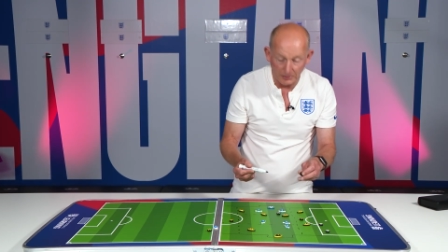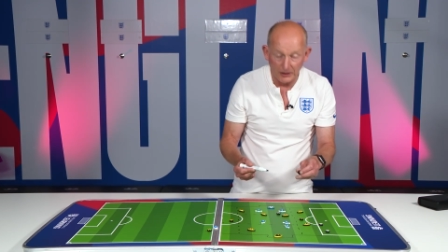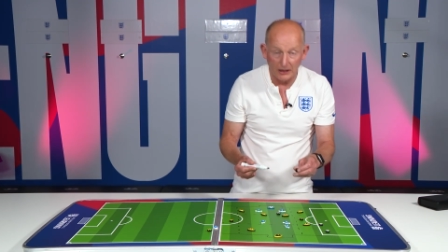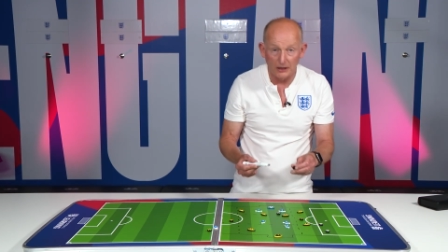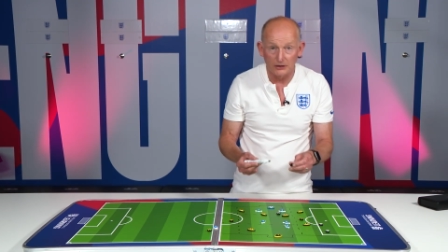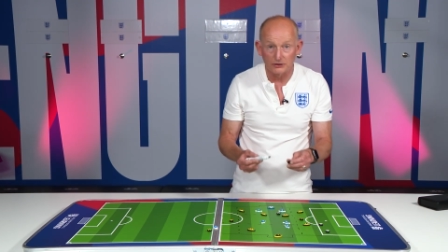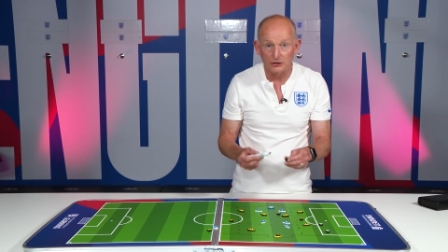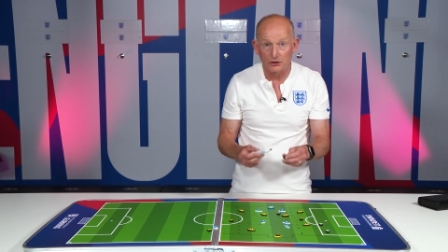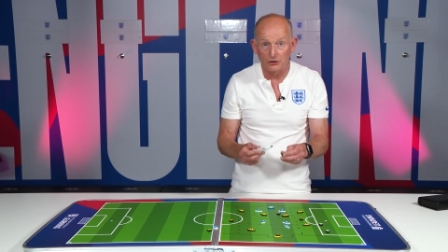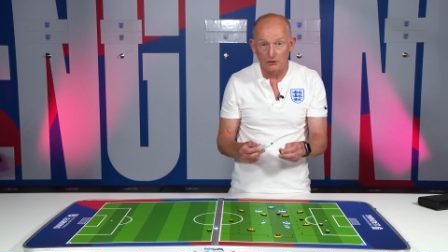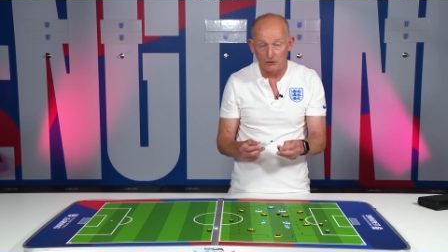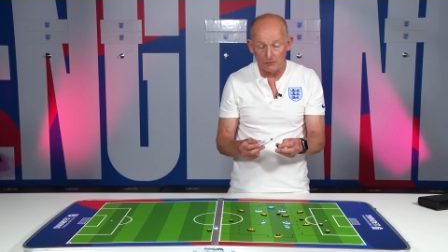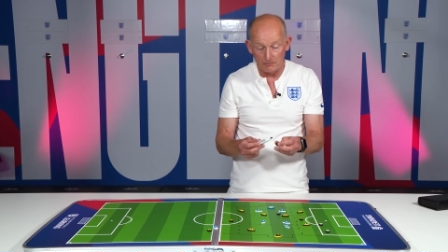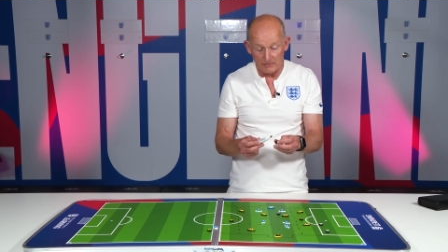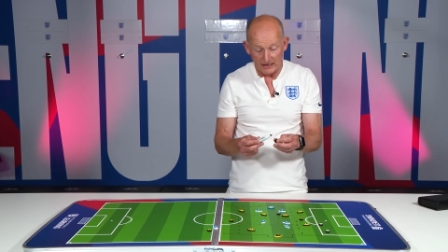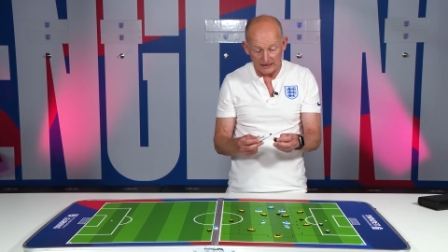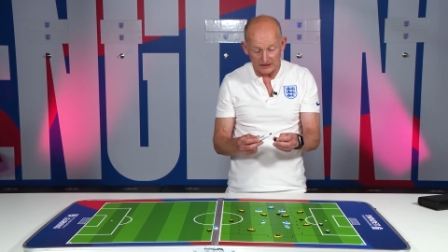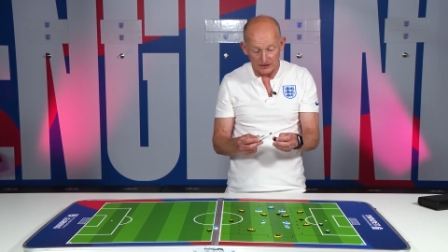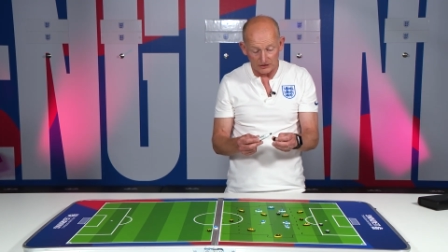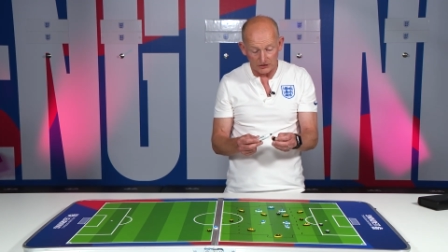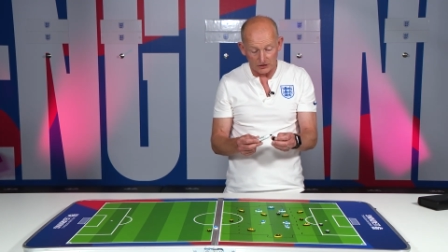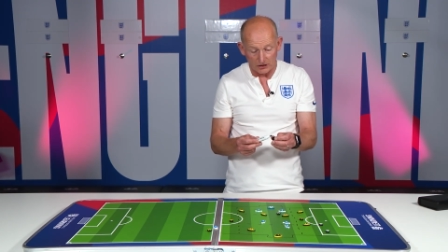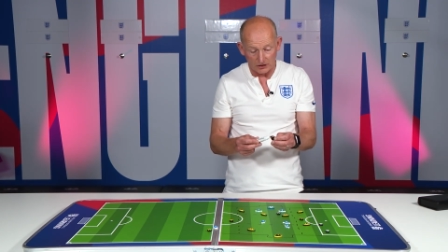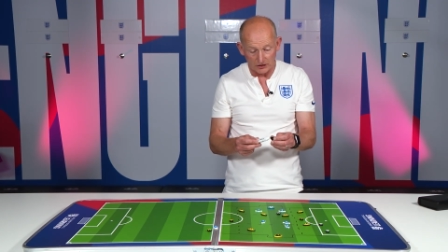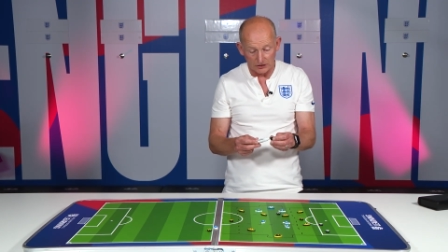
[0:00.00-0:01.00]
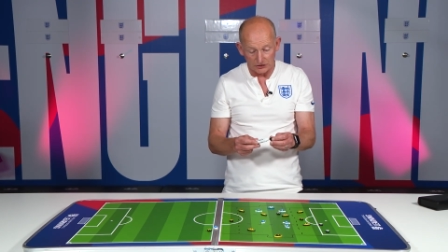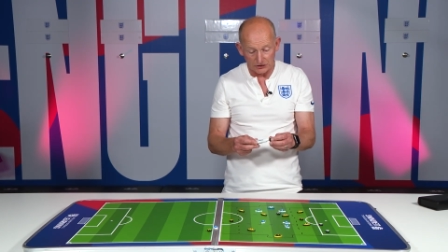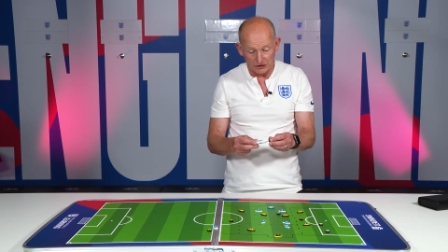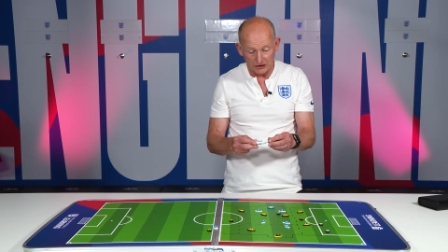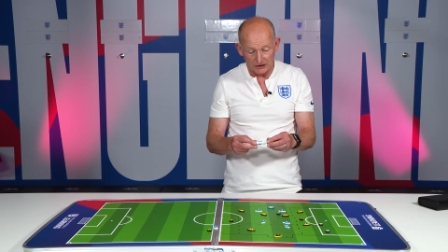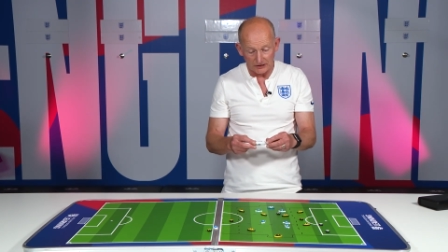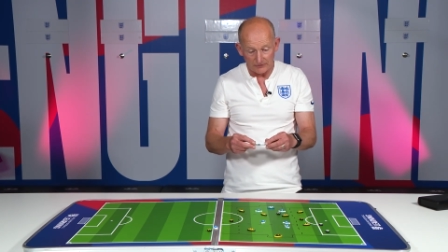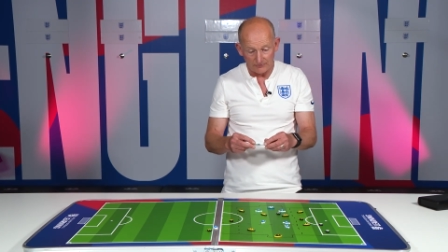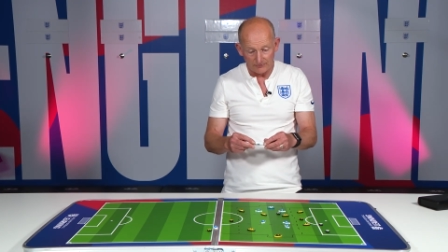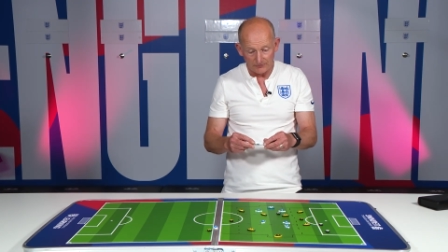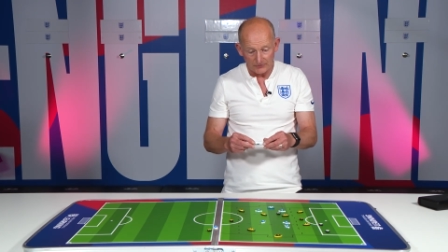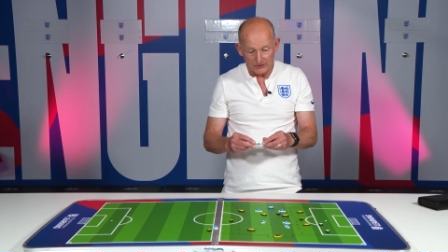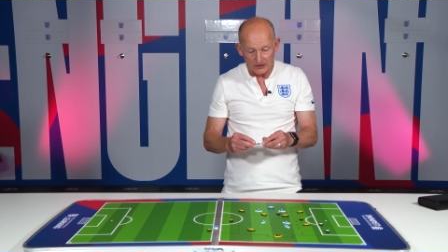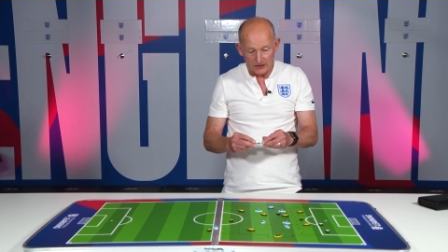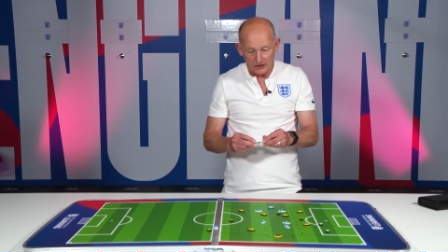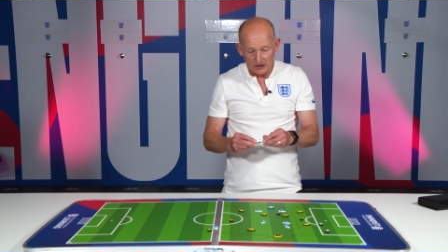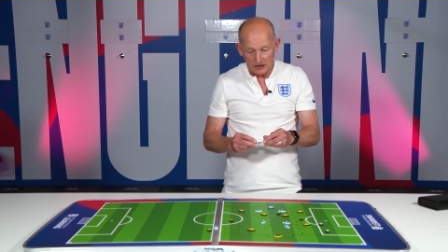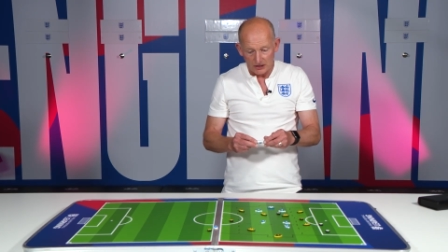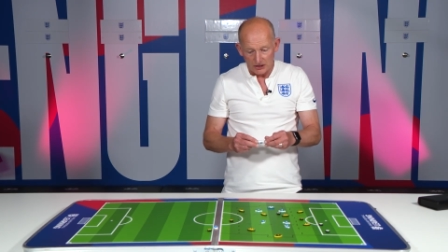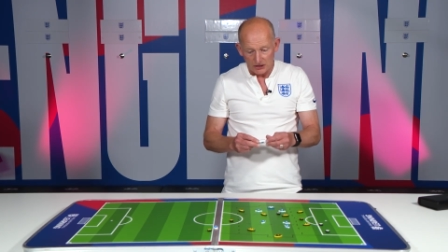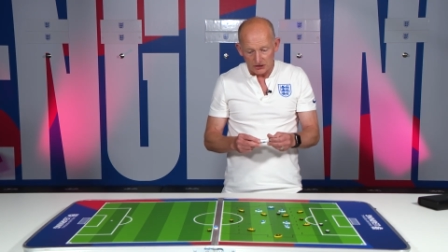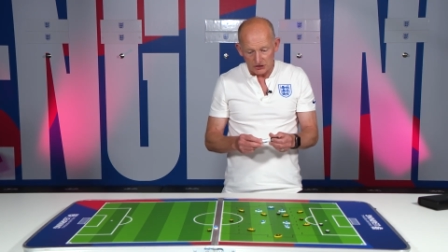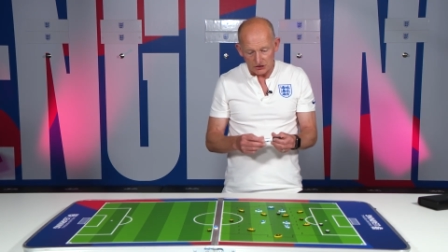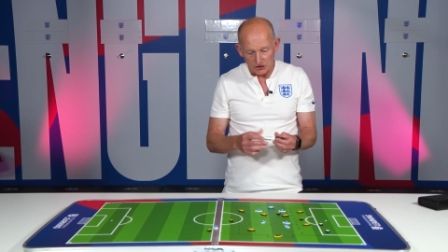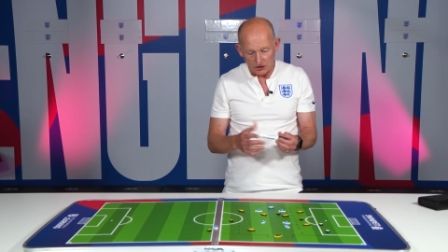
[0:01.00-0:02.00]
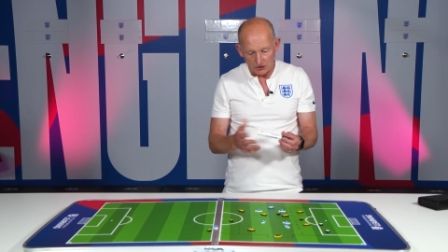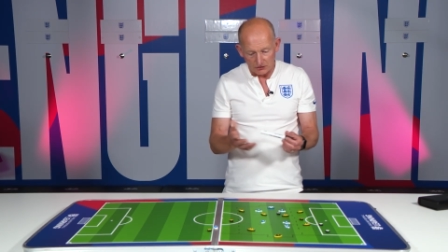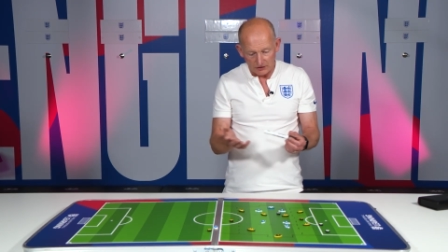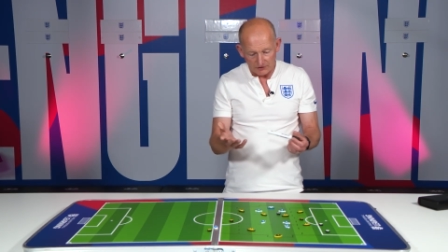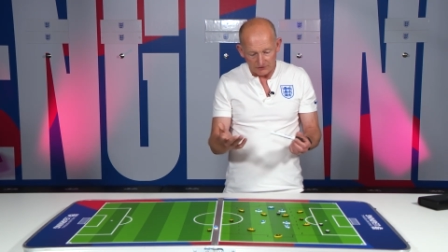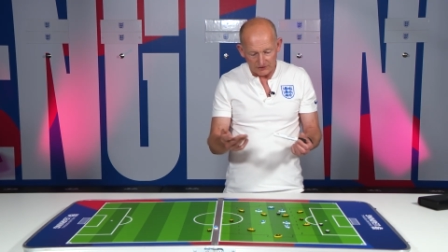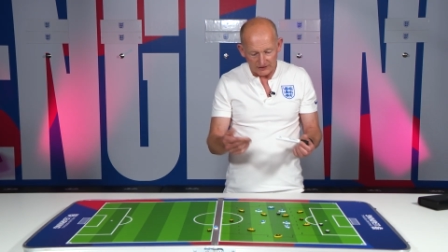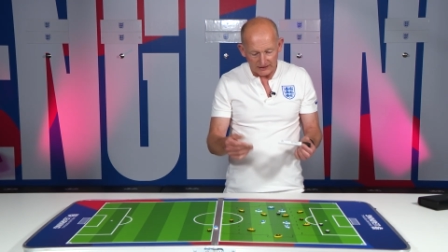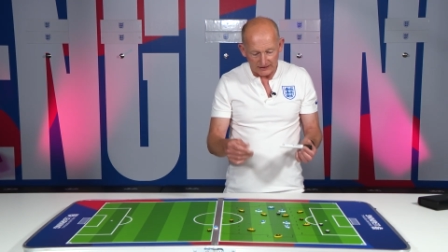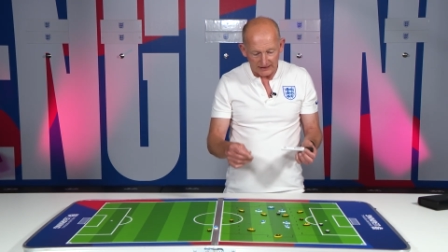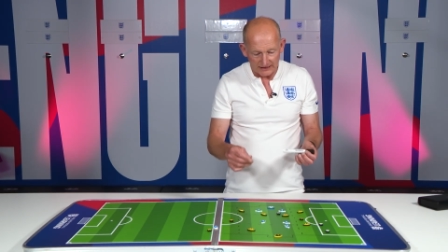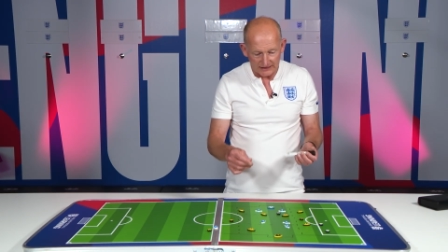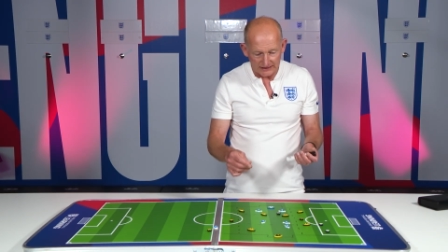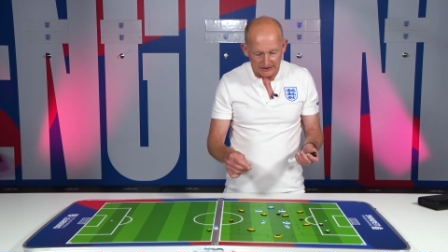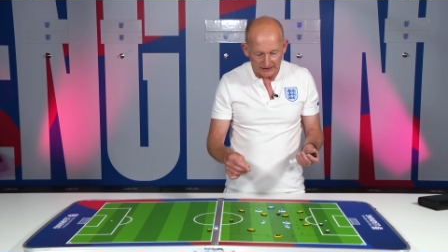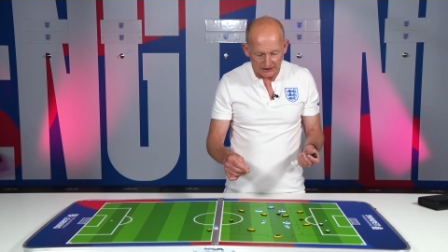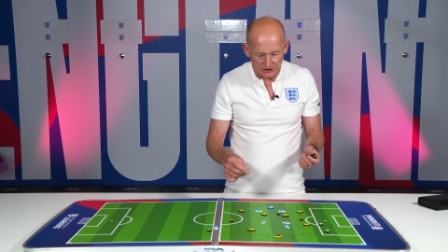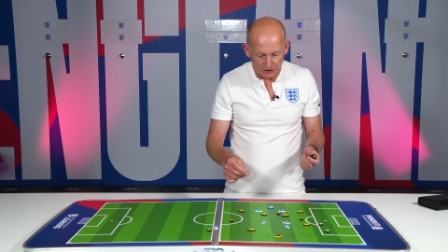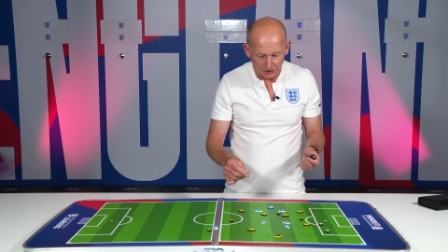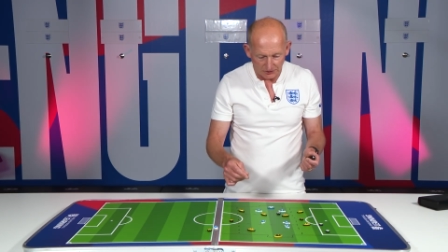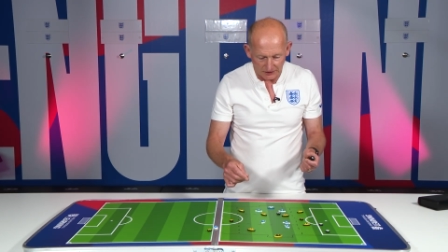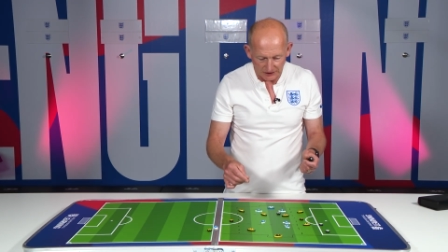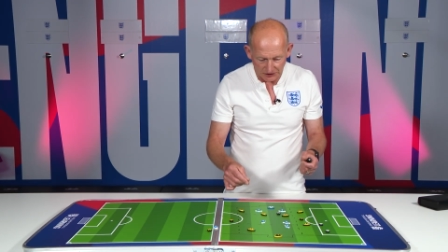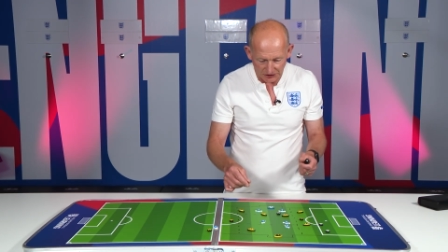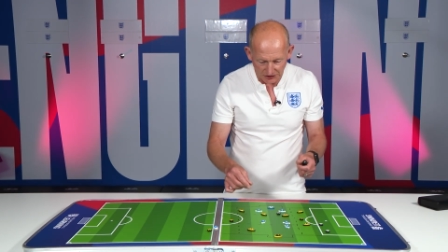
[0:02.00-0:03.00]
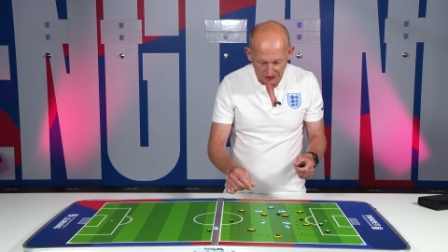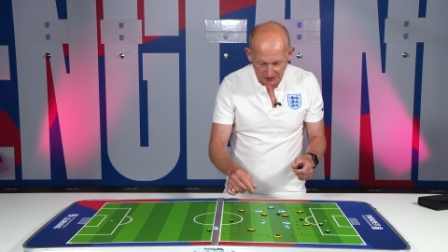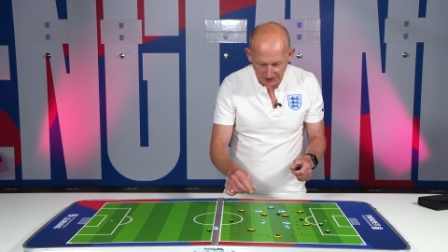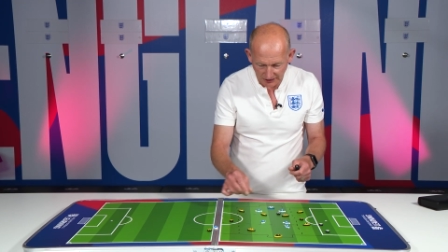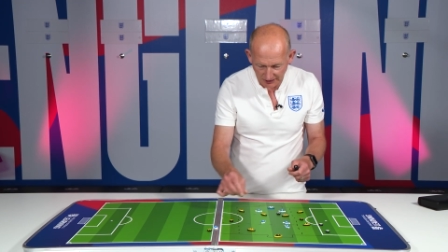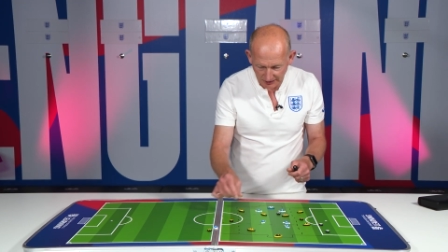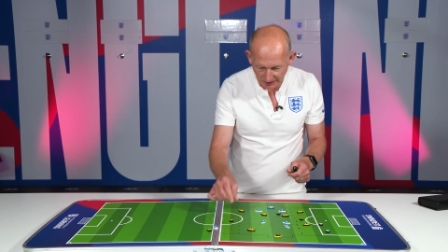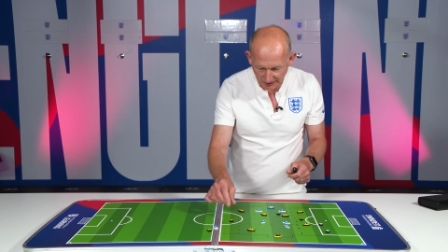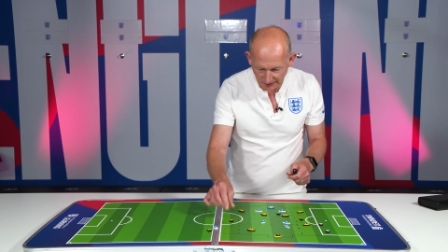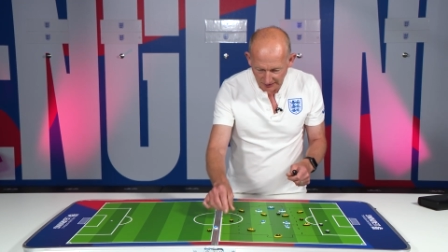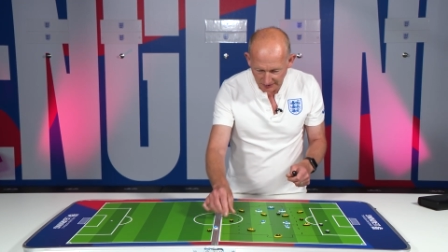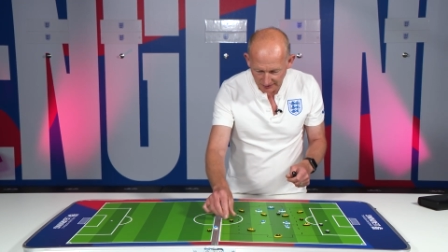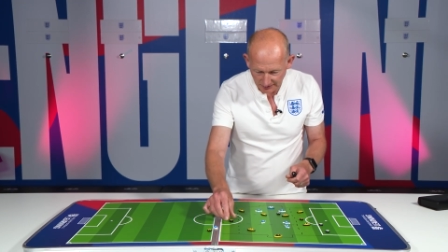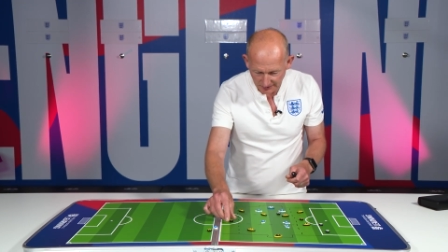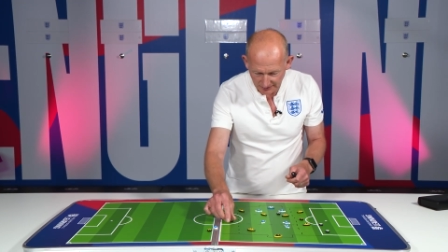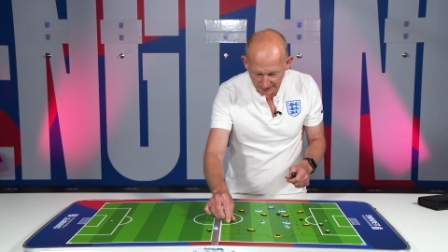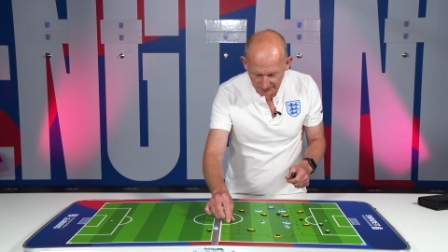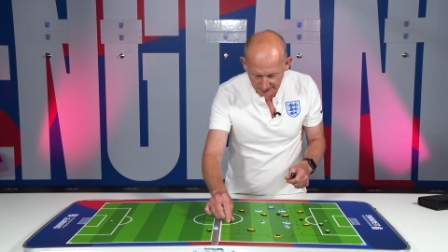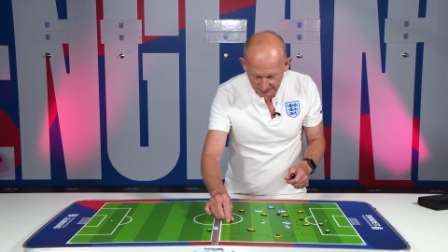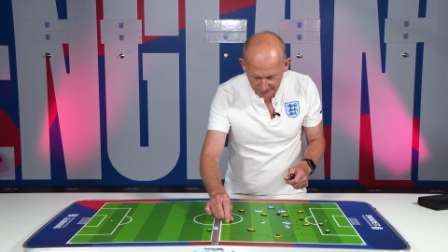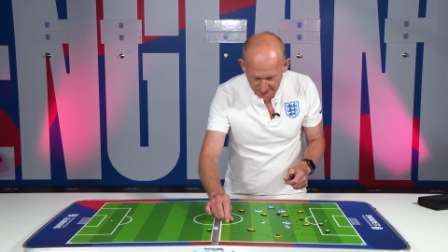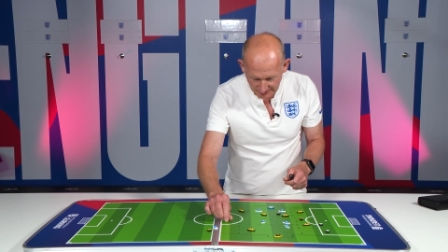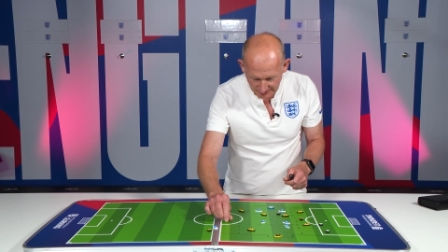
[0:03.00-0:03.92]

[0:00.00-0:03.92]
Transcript: part whole methodology. So if in this situation here, let's